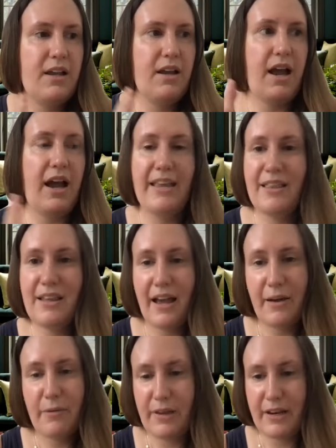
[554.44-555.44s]

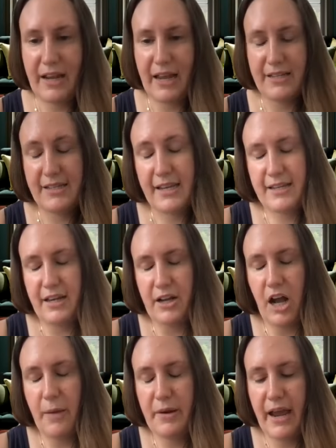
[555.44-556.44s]
that's like a
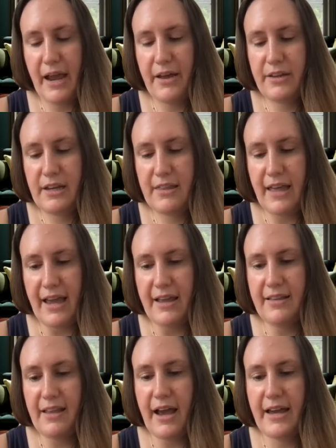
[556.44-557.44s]
commonality
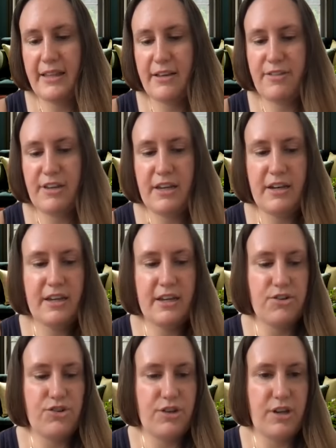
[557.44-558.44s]
that I love eating
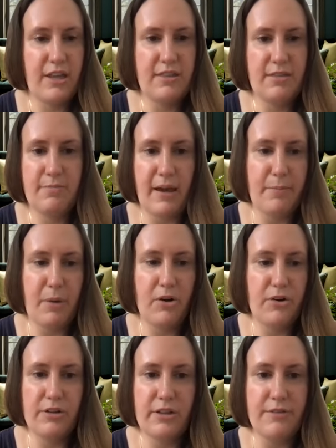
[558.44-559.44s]
and my
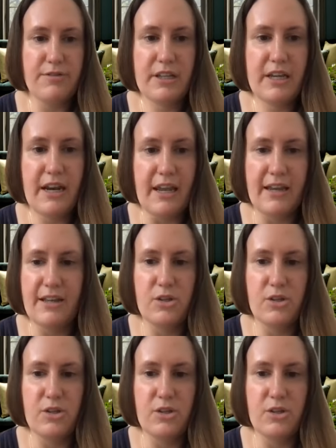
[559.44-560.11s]
partner loves cleaning.